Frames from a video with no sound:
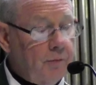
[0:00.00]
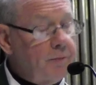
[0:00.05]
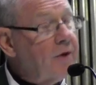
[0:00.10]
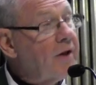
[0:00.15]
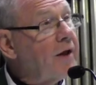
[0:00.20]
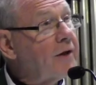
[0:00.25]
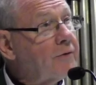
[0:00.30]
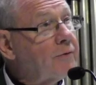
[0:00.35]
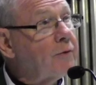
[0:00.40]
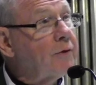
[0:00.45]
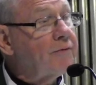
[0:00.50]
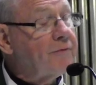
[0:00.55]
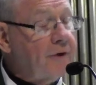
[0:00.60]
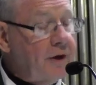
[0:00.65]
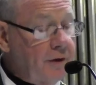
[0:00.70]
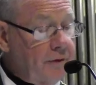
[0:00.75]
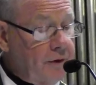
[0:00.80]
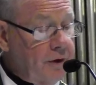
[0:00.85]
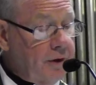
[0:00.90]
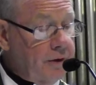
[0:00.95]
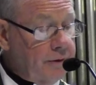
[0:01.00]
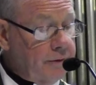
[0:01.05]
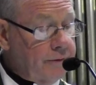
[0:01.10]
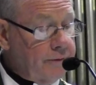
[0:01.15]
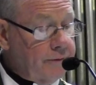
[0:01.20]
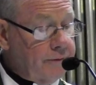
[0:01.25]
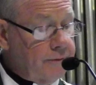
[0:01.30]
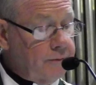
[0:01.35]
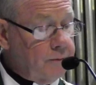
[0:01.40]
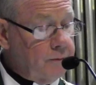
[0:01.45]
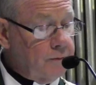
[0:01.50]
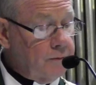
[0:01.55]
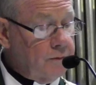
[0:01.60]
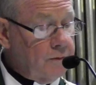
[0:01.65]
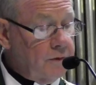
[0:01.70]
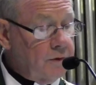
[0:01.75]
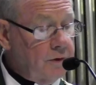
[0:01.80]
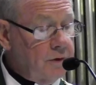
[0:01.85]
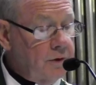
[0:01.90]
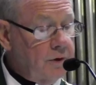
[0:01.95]
But that's what faith is
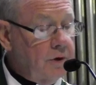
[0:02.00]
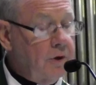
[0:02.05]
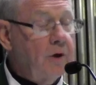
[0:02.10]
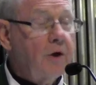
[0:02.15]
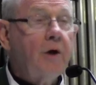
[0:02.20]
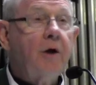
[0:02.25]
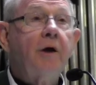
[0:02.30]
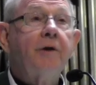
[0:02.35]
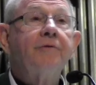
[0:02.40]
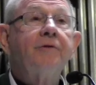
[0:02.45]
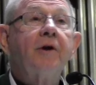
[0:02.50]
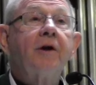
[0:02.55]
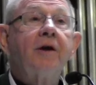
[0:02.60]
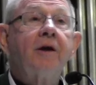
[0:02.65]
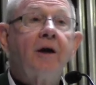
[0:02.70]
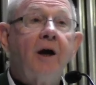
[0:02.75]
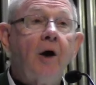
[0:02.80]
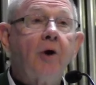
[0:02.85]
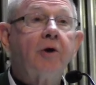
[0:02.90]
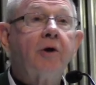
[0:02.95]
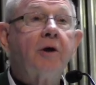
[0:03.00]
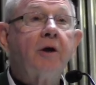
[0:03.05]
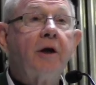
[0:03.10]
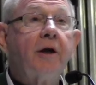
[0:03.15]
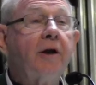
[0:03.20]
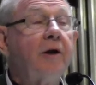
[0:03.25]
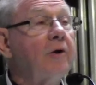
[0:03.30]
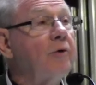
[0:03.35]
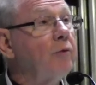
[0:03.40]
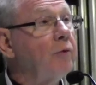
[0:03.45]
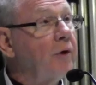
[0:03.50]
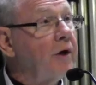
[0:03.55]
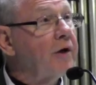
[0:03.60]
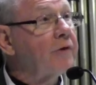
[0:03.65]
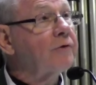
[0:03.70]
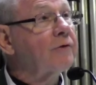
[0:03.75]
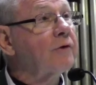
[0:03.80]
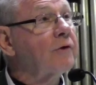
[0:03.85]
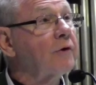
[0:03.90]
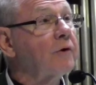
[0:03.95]
it's a calculated
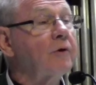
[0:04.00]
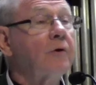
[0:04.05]
risk